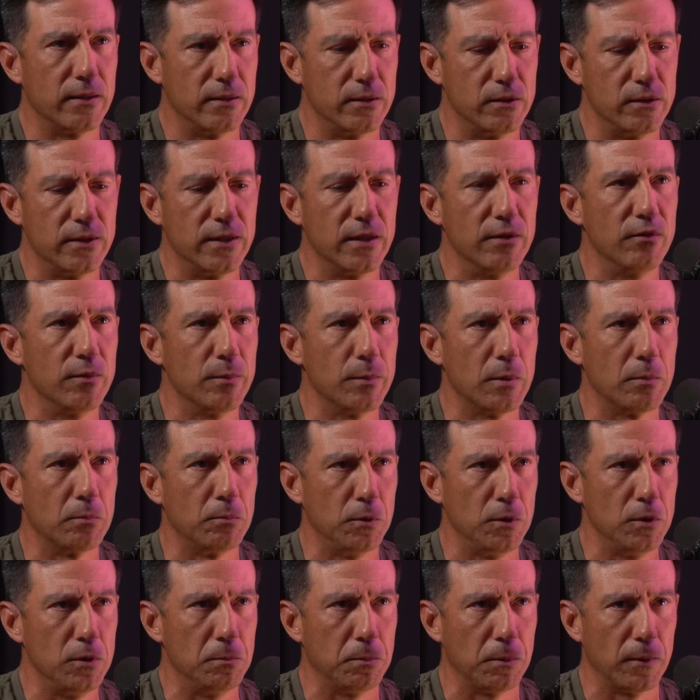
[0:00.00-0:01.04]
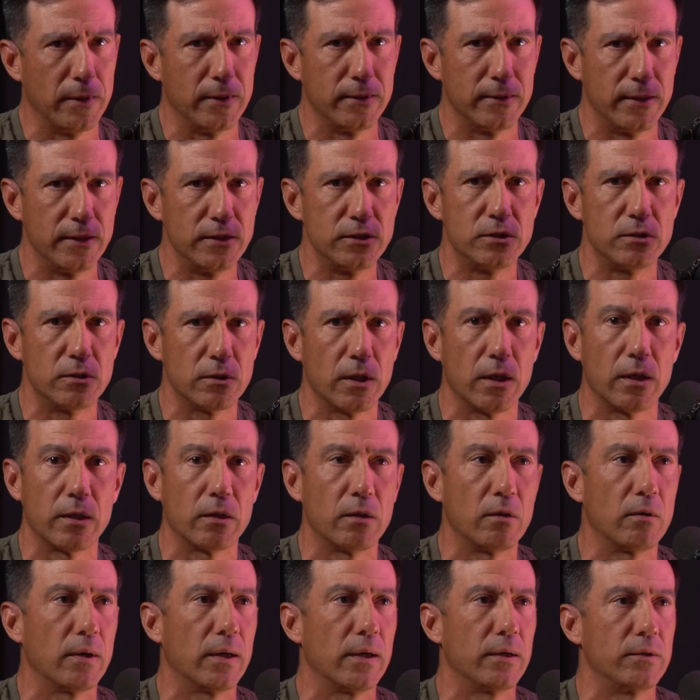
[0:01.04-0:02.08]
You give them a blueprint. They still got to
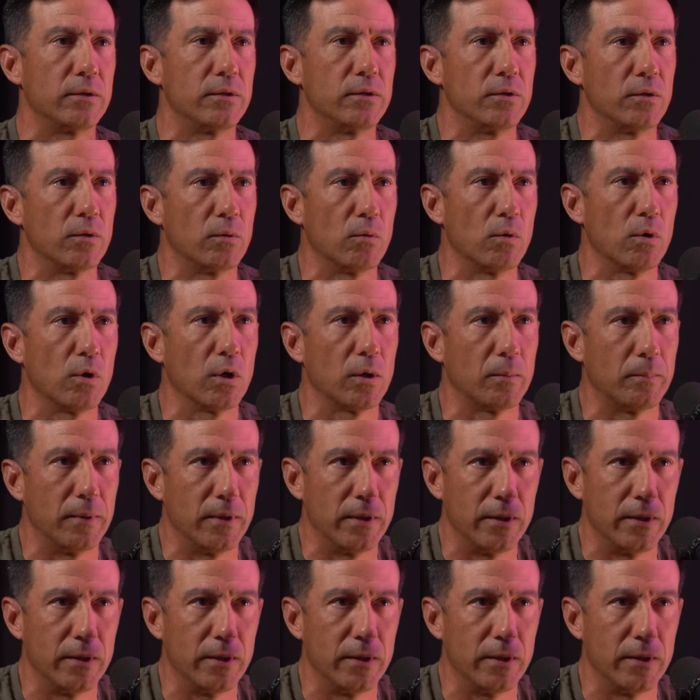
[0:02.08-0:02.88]
go out and do the work, but